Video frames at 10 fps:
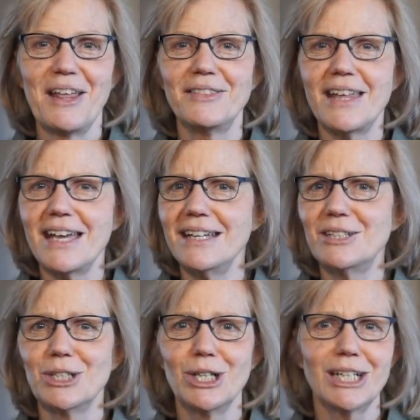They
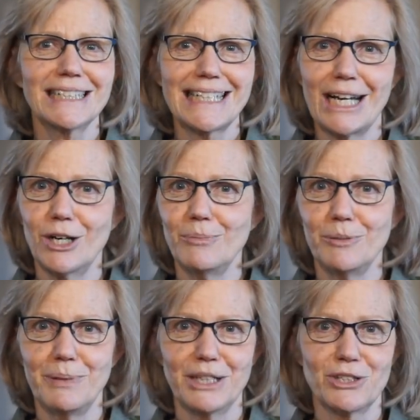took terrible
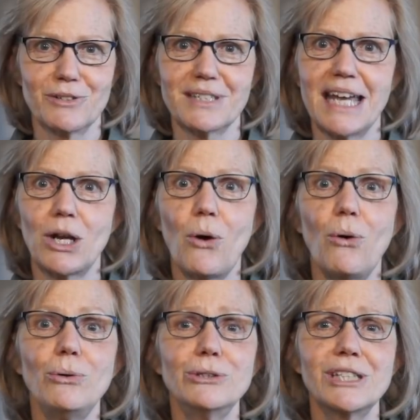pictures, and a
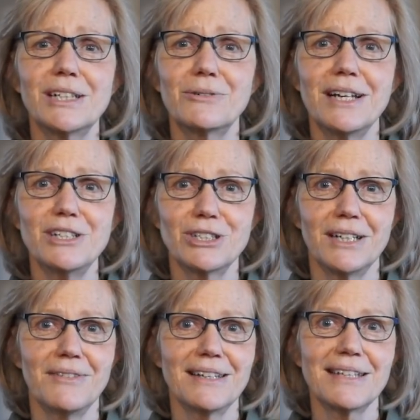whole generation
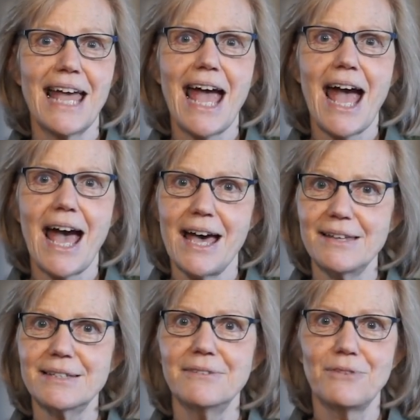of us
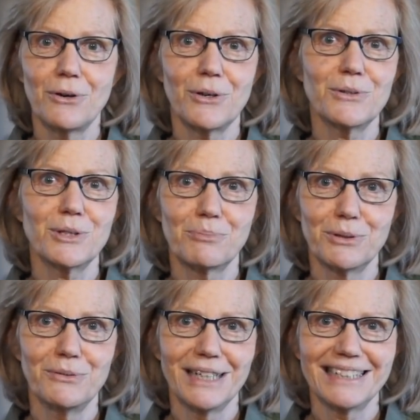has the photos to
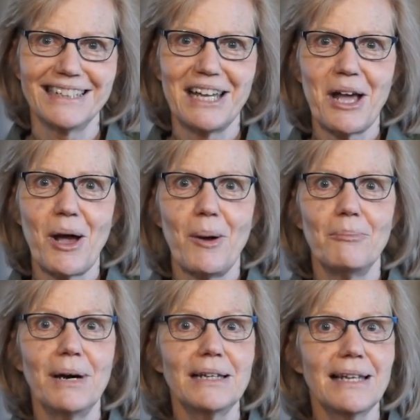prove it.
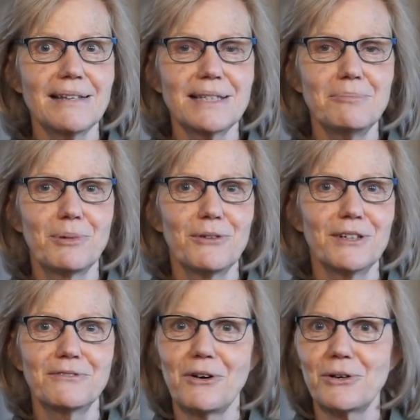But less than
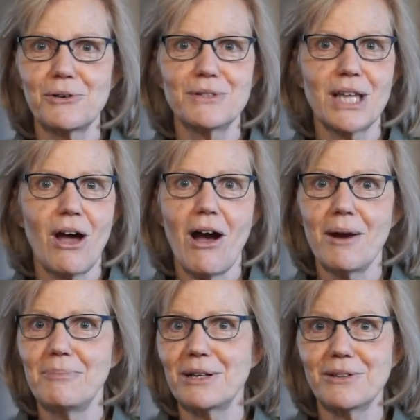perfect photos
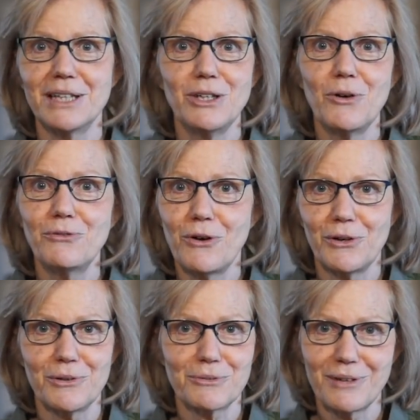are better than no
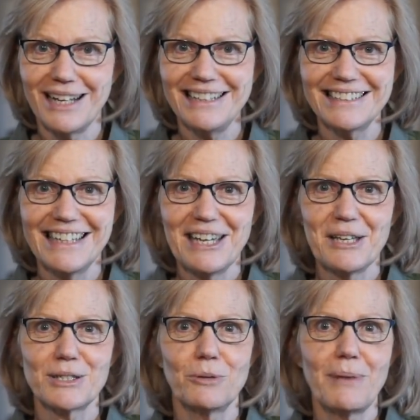photos, right?
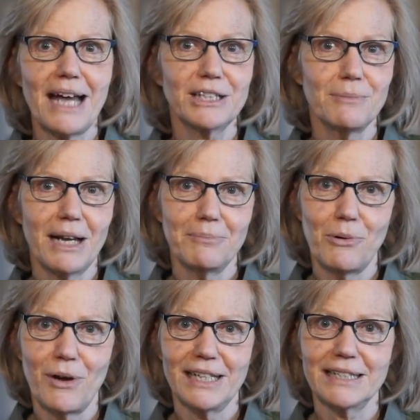So back to my
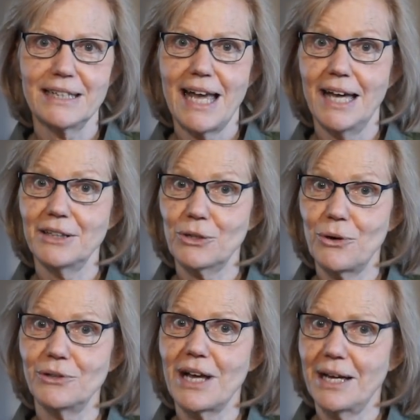point, and the
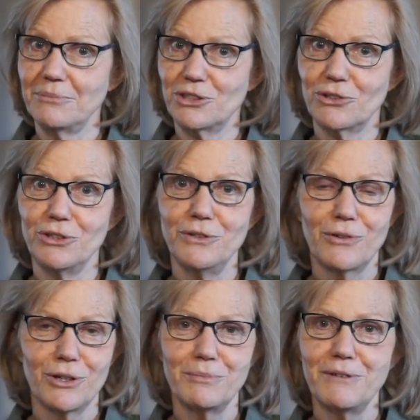quote I'm sure you've
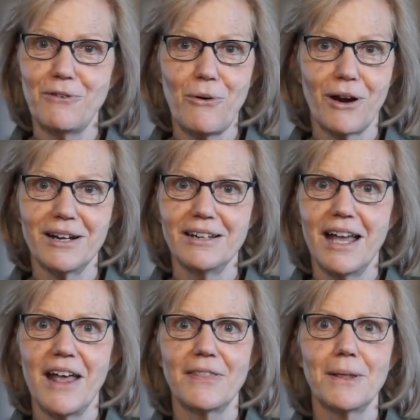heard before,
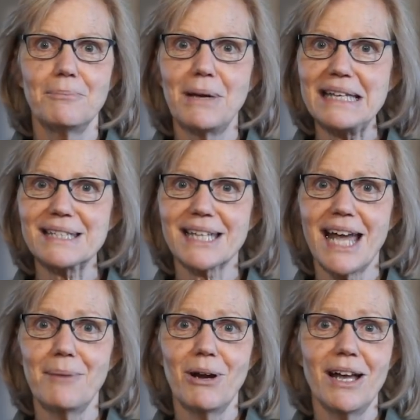the best
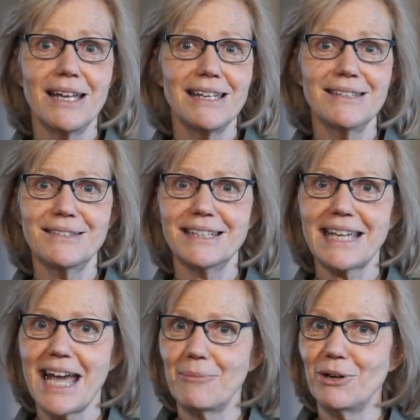camera is the
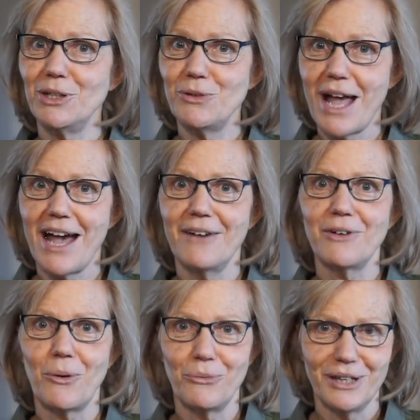camera you
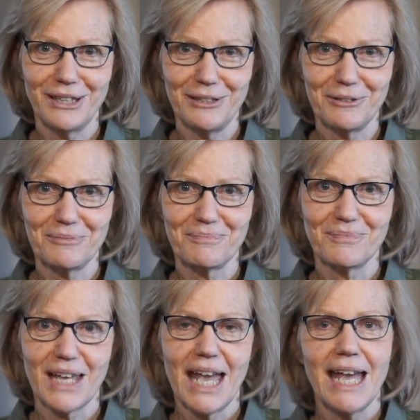have with you.
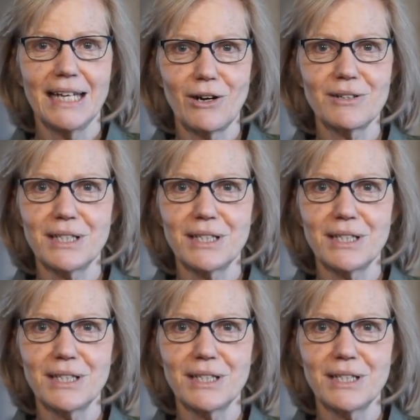And our